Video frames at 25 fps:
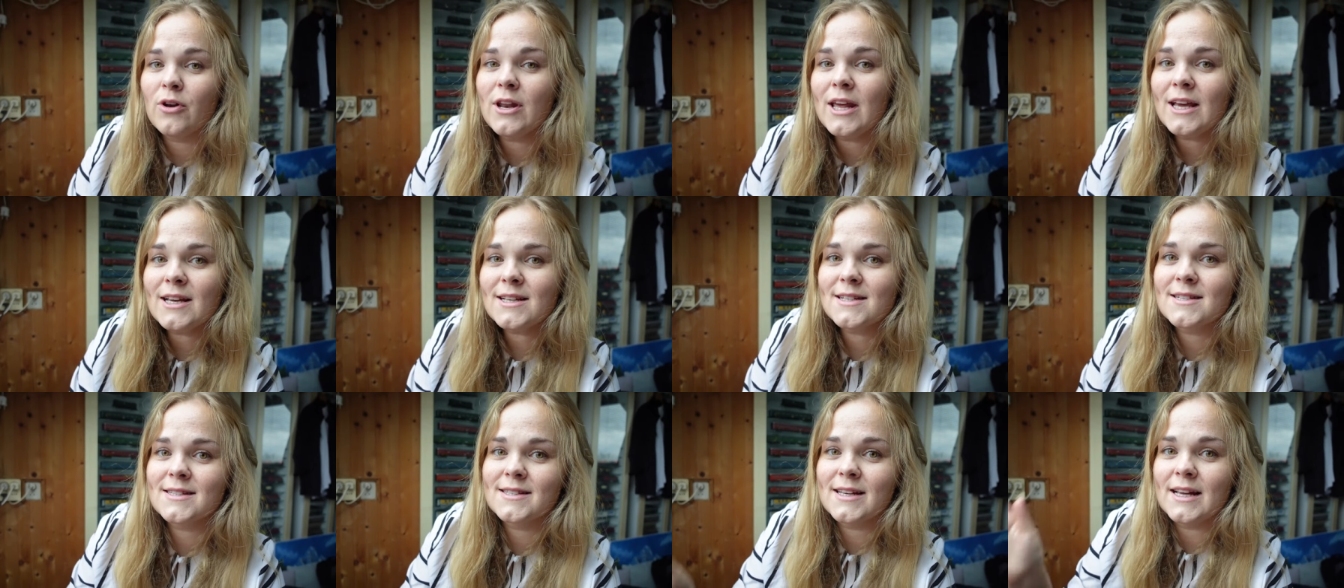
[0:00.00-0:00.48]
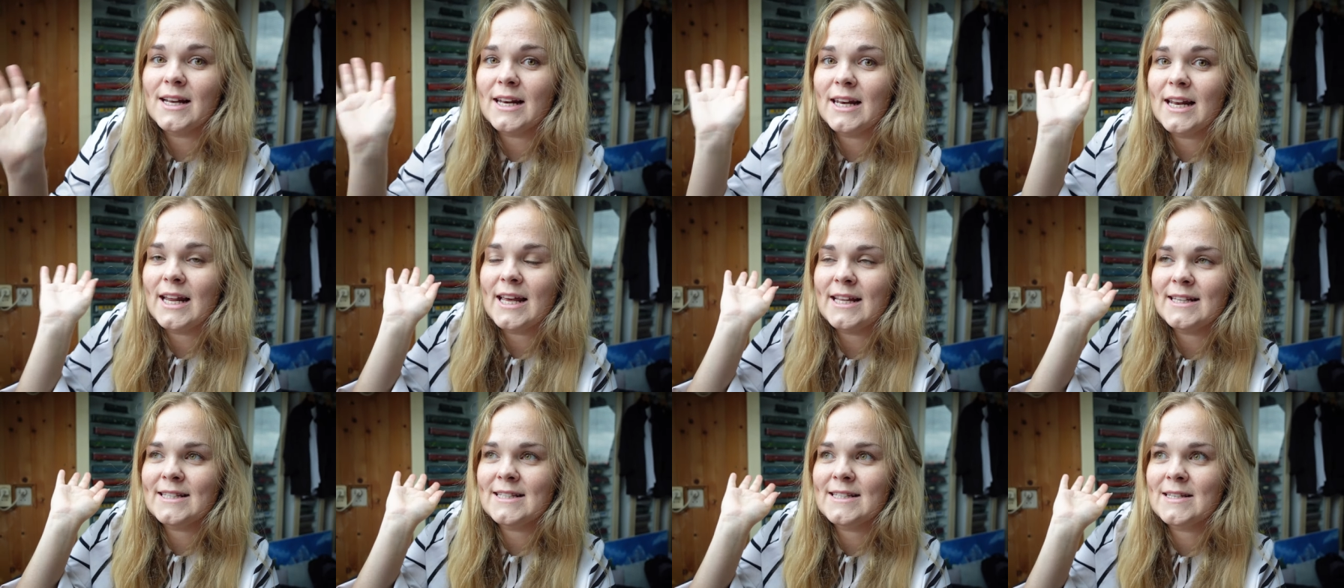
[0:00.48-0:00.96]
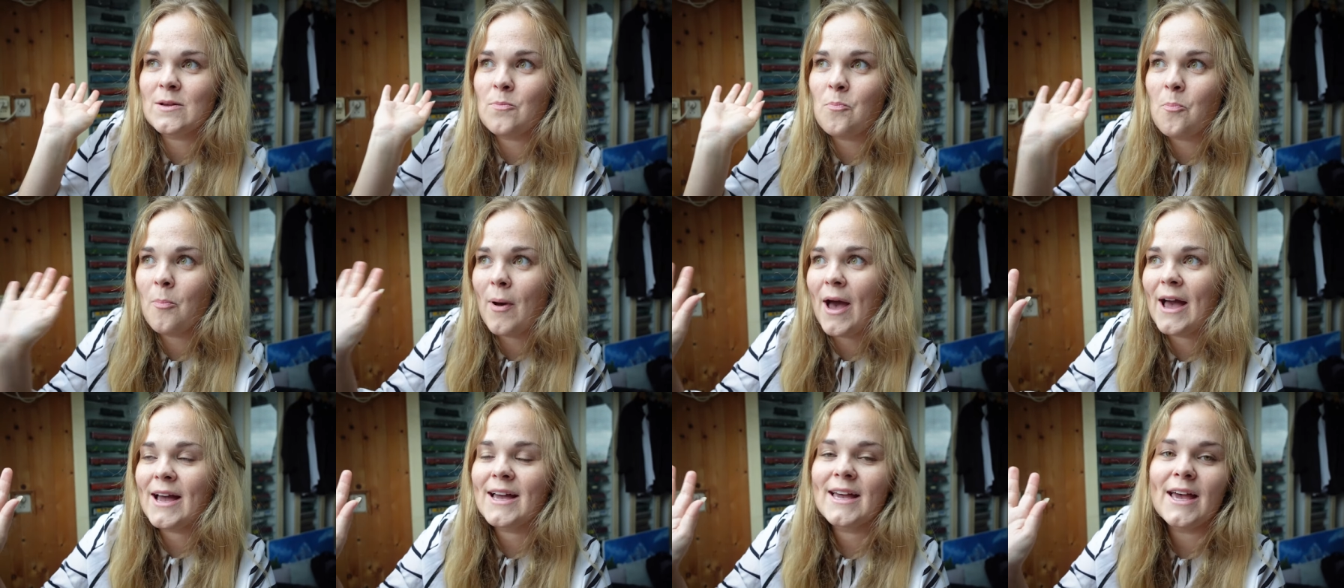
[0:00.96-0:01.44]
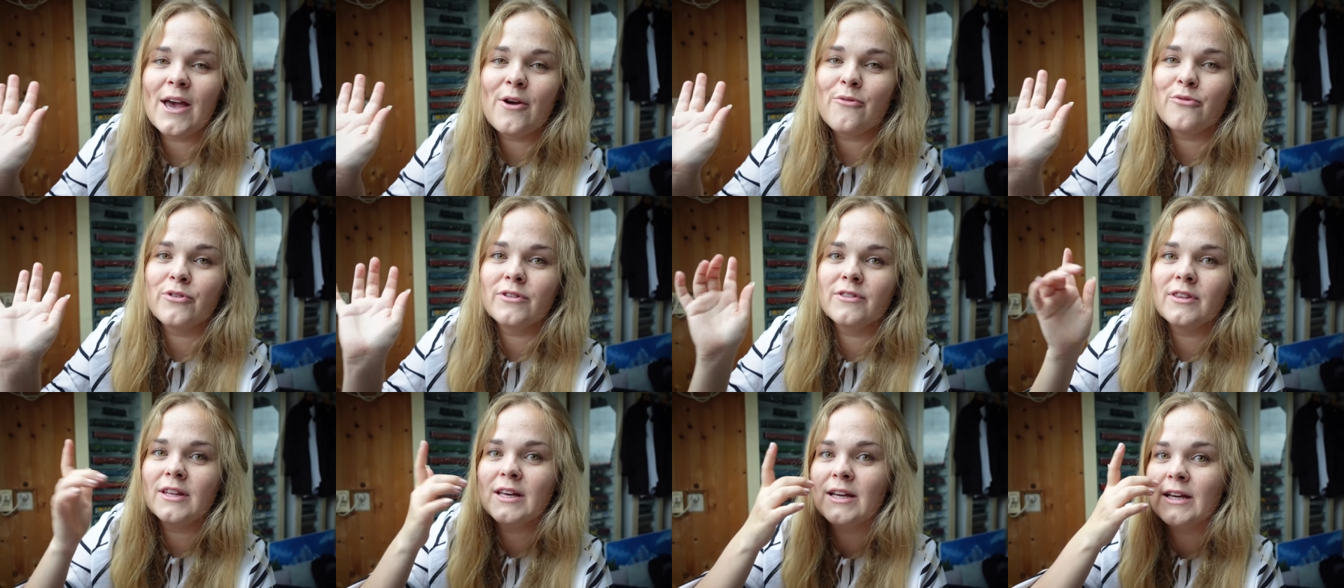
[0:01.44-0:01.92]
next let's pack
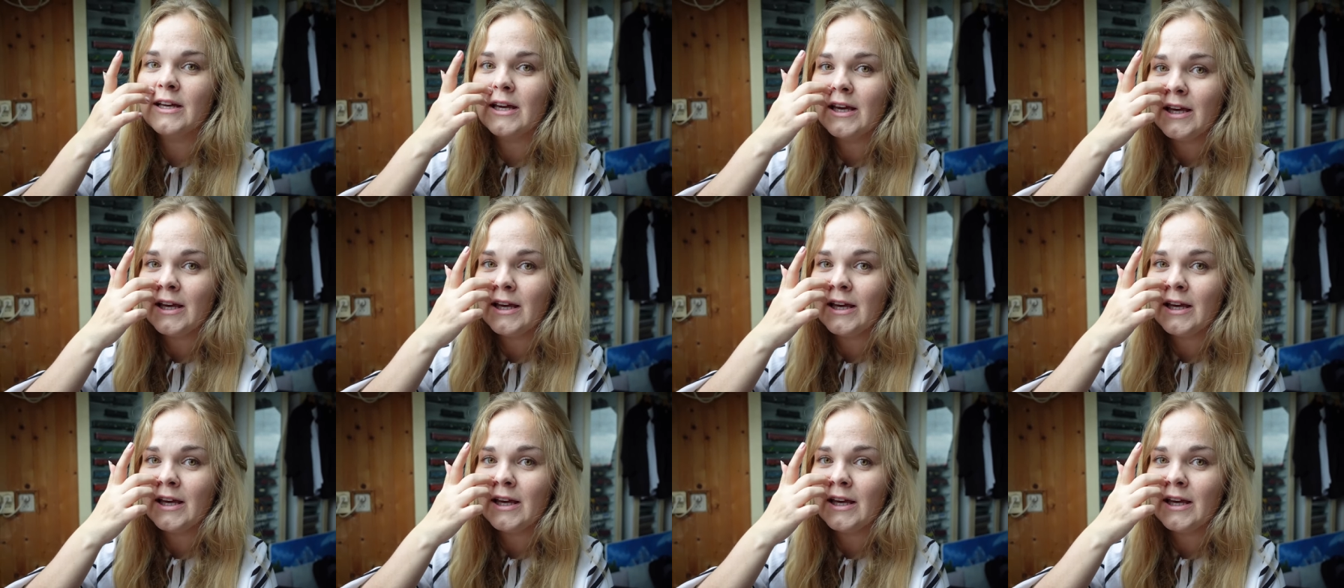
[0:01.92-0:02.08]
everything